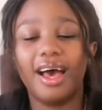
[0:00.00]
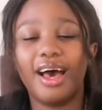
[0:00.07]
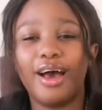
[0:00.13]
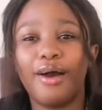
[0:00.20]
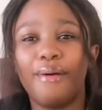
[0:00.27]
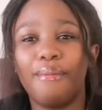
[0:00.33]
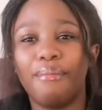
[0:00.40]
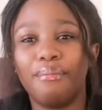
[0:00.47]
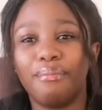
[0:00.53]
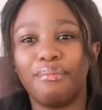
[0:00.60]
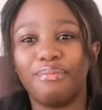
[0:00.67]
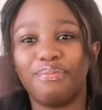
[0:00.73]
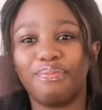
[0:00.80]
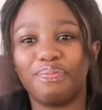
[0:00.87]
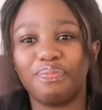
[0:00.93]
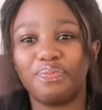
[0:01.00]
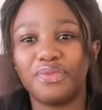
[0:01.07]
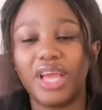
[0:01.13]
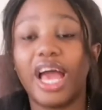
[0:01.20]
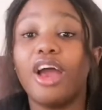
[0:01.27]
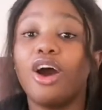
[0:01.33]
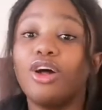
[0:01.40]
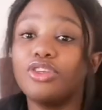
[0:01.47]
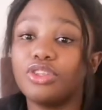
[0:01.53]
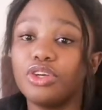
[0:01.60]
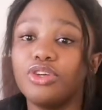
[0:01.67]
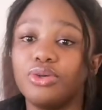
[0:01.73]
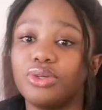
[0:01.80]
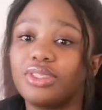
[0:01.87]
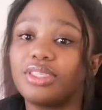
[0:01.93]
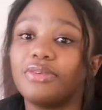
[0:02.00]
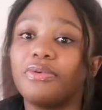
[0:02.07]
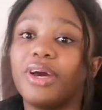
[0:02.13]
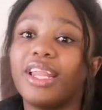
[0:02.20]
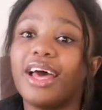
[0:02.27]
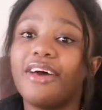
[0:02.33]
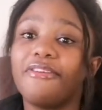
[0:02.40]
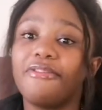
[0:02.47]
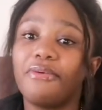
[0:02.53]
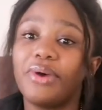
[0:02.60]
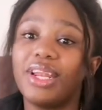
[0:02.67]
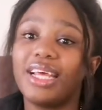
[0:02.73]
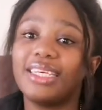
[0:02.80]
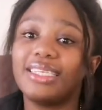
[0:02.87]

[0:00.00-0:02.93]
I also used when I